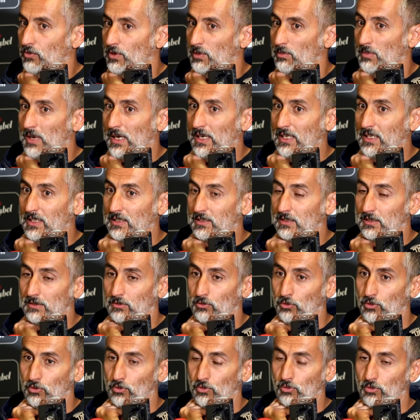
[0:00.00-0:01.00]
We
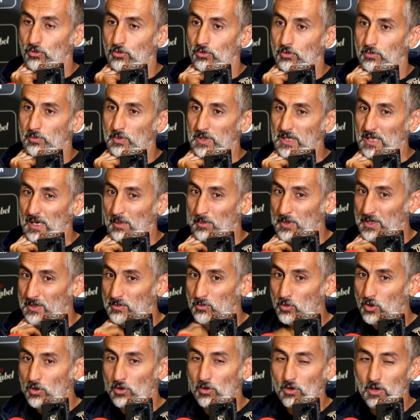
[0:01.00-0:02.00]
managed to be a
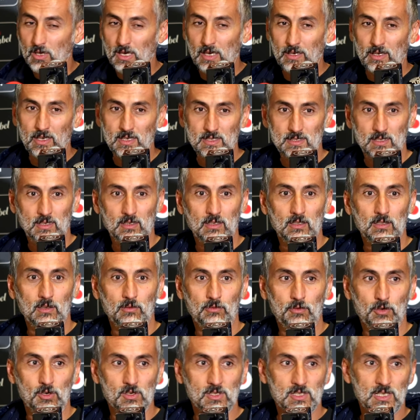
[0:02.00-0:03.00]
bit more organized than in
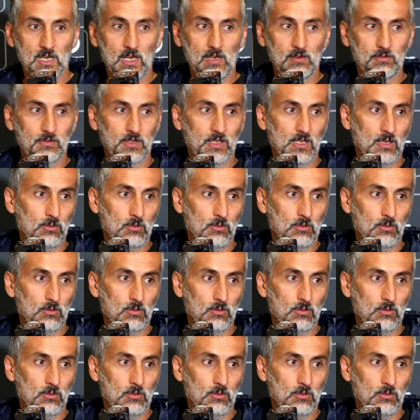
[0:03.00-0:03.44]
the first half.